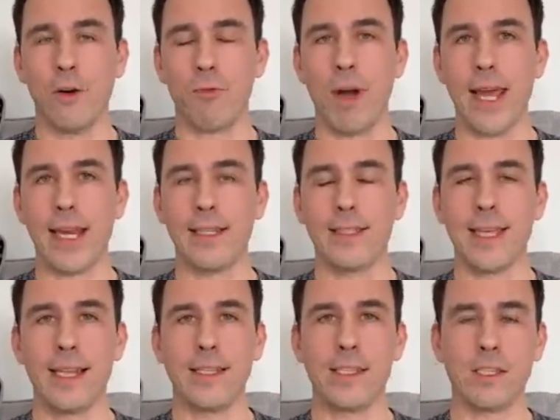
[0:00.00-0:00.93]
rain
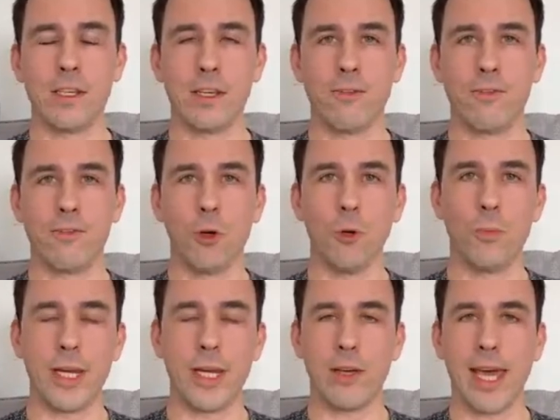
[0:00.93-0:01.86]
tends to
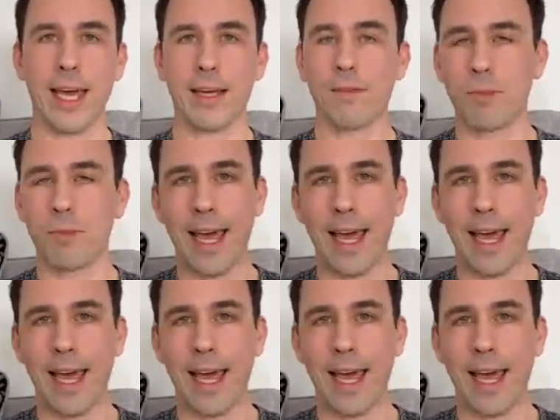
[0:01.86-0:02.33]
form when you get